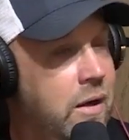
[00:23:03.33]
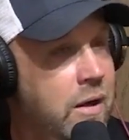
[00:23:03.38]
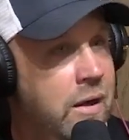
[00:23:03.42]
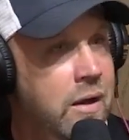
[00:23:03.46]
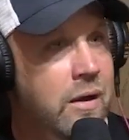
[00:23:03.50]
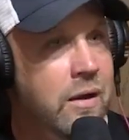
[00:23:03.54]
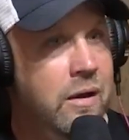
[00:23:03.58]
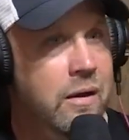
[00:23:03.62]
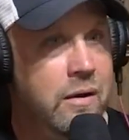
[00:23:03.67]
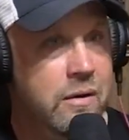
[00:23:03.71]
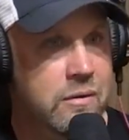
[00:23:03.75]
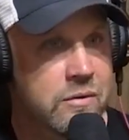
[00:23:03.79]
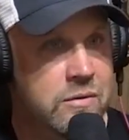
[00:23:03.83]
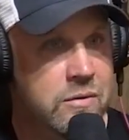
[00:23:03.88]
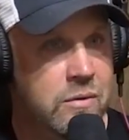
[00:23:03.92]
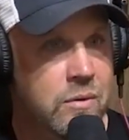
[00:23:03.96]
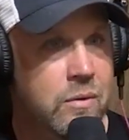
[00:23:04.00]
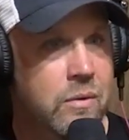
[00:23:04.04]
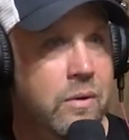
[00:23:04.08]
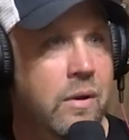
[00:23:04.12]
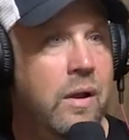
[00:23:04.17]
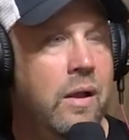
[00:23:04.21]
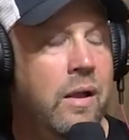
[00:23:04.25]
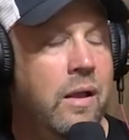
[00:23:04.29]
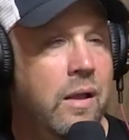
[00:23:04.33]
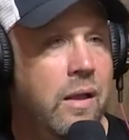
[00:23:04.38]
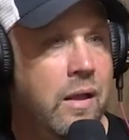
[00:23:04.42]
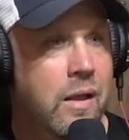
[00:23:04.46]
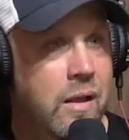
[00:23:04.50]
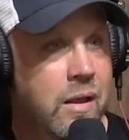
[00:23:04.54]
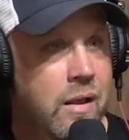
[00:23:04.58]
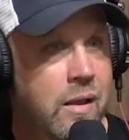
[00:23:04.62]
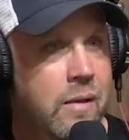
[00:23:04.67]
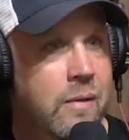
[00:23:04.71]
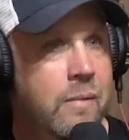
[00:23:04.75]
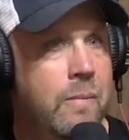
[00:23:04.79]
And so
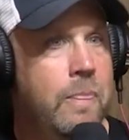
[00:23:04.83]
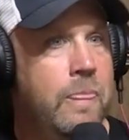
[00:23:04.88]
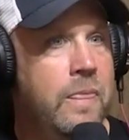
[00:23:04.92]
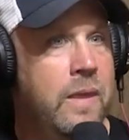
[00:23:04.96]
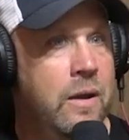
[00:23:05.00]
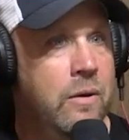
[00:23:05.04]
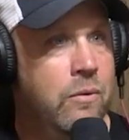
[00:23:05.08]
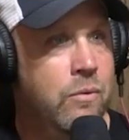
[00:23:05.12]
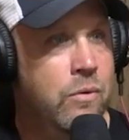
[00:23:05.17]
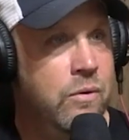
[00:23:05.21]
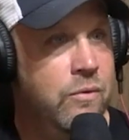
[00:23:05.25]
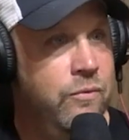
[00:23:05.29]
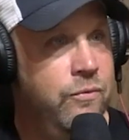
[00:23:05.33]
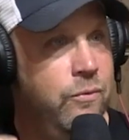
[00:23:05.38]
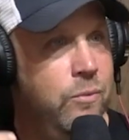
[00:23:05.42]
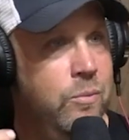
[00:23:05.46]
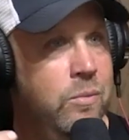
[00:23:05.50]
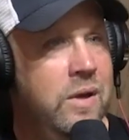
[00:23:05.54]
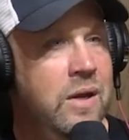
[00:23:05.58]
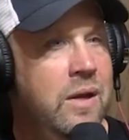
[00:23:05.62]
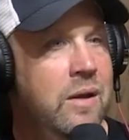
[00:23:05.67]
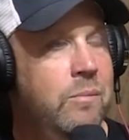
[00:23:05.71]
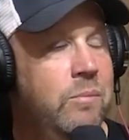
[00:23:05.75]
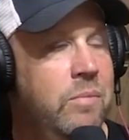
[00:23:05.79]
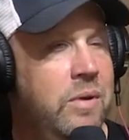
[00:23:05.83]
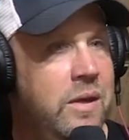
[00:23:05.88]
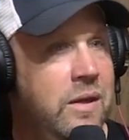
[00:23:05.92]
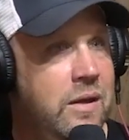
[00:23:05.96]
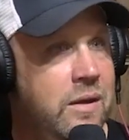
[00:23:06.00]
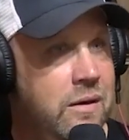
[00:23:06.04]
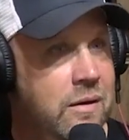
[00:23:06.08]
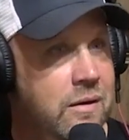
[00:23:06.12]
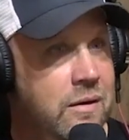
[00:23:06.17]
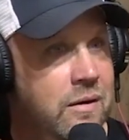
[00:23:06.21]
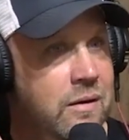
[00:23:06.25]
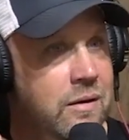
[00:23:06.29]
in order for me
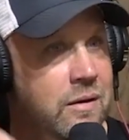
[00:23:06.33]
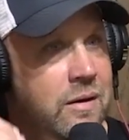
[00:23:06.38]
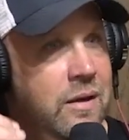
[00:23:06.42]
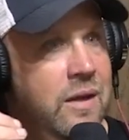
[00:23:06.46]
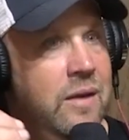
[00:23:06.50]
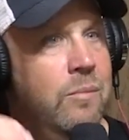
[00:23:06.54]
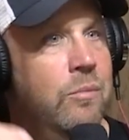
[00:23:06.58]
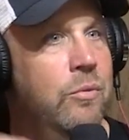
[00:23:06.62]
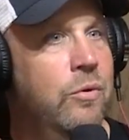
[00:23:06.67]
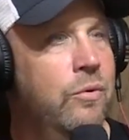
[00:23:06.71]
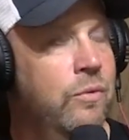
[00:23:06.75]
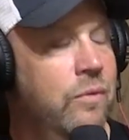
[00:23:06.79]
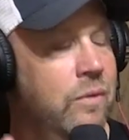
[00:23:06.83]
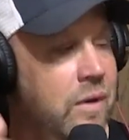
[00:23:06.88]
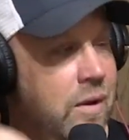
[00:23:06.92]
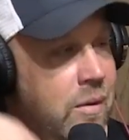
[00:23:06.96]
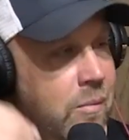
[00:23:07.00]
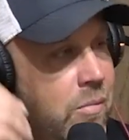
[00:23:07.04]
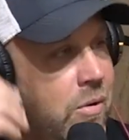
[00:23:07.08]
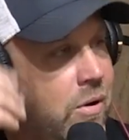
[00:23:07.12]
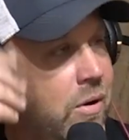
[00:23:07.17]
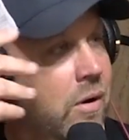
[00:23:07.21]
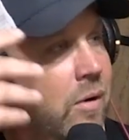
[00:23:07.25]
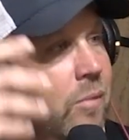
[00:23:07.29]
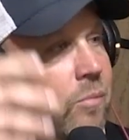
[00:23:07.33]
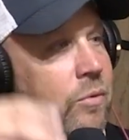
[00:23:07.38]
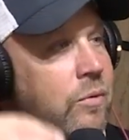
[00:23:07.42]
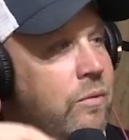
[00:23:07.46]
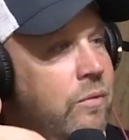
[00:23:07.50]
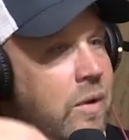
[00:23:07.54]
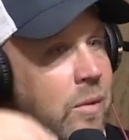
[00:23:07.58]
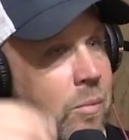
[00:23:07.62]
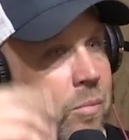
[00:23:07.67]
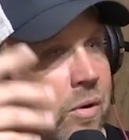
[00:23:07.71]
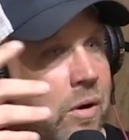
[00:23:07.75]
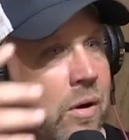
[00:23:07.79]
to keep moving that bar
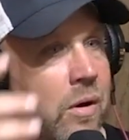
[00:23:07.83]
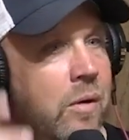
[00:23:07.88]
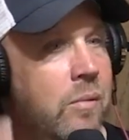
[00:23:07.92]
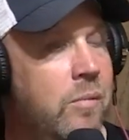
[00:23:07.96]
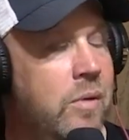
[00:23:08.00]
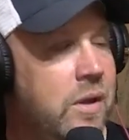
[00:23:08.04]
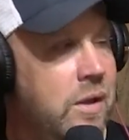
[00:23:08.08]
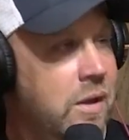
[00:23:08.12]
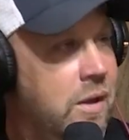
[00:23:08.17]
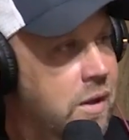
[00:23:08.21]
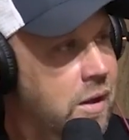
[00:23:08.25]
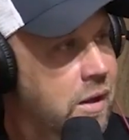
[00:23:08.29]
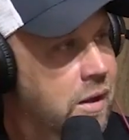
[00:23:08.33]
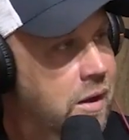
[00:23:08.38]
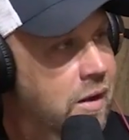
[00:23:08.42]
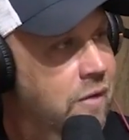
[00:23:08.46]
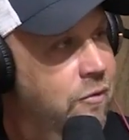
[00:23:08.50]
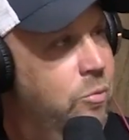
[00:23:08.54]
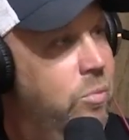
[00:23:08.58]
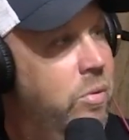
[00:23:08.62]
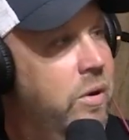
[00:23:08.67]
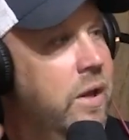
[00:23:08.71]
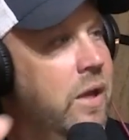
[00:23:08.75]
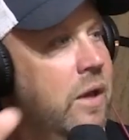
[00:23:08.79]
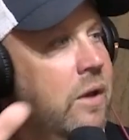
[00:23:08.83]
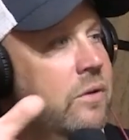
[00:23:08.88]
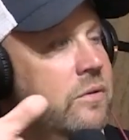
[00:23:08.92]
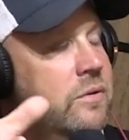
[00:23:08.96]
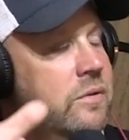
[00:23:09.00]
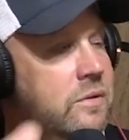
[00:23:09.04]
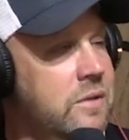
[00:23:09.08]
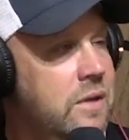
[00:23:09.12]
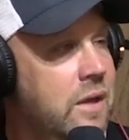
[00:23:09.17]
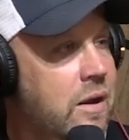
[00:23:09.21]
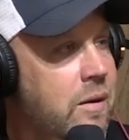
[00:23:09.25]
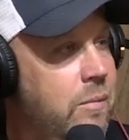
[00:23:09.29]
up, everybody else
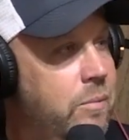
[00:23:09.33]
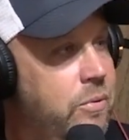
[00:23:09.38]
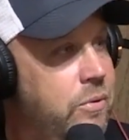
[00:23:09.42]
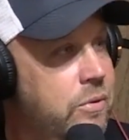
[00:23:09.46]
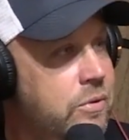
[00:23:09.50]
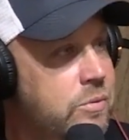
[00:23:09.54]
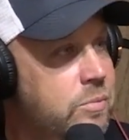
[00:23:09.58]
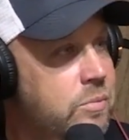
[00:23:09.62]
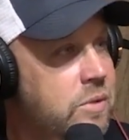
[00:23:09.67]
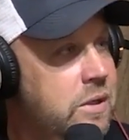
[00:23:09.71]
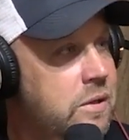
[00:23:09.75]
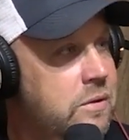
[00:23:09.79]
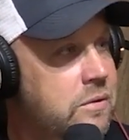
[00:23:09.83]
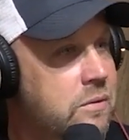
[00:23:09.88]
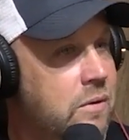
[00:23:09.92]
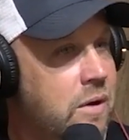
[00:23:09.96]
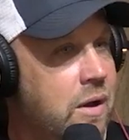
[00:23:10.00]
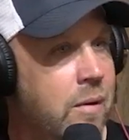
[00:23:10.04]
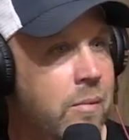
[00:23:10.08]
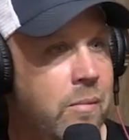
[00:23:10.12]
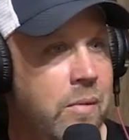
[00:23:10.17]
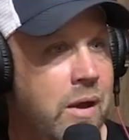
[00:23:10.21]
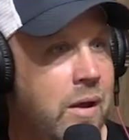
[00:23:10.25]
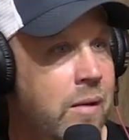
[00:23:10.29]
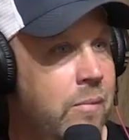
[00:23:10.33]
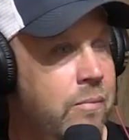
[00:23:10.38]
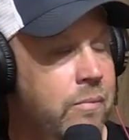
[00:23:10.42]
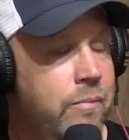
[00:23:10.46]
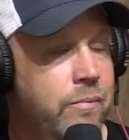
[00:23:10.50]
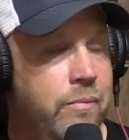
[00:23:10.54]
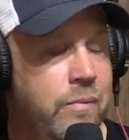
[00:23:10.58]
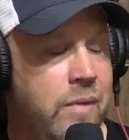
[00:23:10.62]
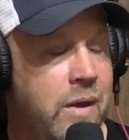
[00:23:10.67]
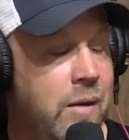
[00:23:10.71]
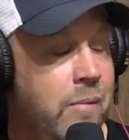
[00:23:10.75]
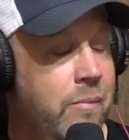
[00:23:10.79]
has got to push me. So
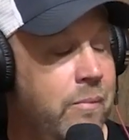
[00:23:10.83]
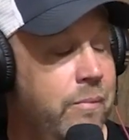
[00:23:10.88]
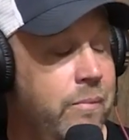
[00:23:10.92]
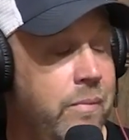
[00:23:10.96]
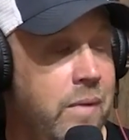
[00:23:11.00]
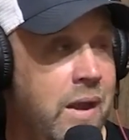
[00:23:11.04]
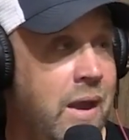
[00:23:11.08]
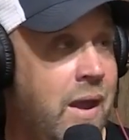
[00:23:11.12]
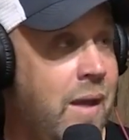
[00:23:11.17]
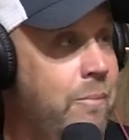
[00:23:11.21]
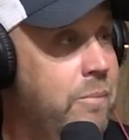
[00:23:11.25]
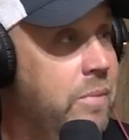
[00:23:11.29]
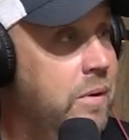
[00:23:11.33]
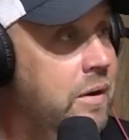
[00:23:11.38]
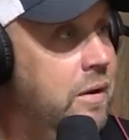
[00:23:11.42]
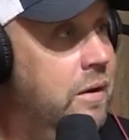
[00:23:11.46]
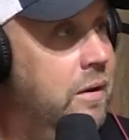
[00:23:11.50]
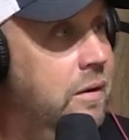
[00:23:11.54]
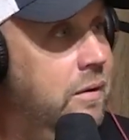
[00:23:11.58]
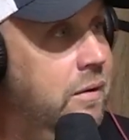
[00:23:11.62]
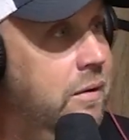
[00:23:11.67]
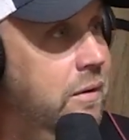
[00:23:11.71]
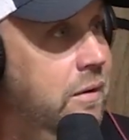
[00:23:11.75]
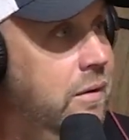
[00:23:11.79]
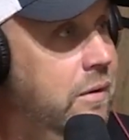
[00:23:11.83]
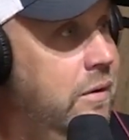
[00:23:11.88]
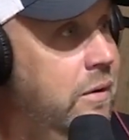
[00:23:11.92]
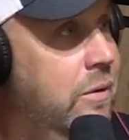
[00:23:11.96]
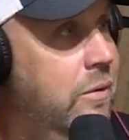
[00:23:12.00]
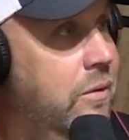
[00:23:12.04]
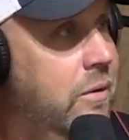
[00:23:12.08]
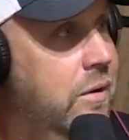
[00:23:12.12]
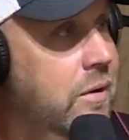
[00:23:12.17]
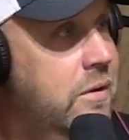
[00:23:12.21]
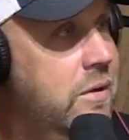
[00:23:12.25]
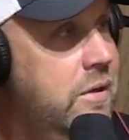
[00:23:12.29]
I'm happy to,
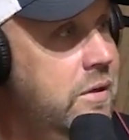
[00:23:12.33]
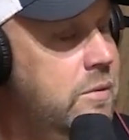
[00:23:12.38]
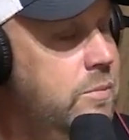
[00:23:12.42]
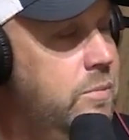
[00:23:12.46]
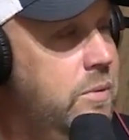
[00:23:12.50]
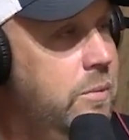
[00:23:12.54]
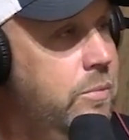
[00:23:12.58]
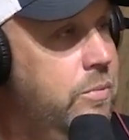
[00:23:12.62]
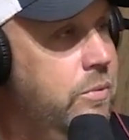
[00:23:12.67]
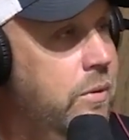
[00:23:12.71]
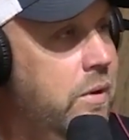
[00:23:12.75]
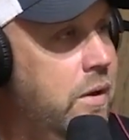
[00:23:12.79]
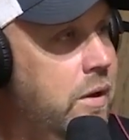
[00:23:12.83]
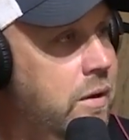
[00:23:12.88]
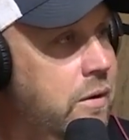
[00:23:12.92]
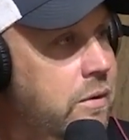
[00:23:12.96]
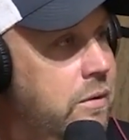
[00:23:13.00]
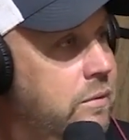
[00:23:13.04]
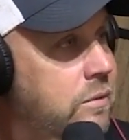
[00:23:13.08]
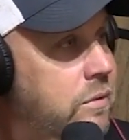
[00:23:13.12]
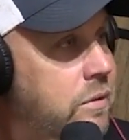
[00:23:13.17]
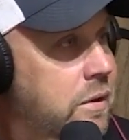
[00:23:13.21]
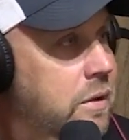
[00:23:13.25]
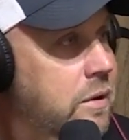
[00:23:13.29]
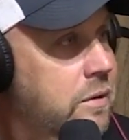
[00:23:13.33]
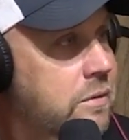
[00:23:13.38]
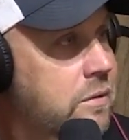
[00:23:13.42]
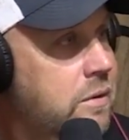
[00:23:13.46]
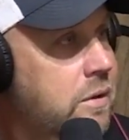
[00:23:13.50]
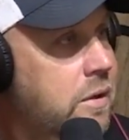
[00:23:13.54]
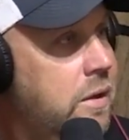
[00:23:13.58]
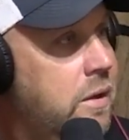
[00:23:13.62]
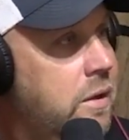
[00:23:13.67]
to teach people how to do things.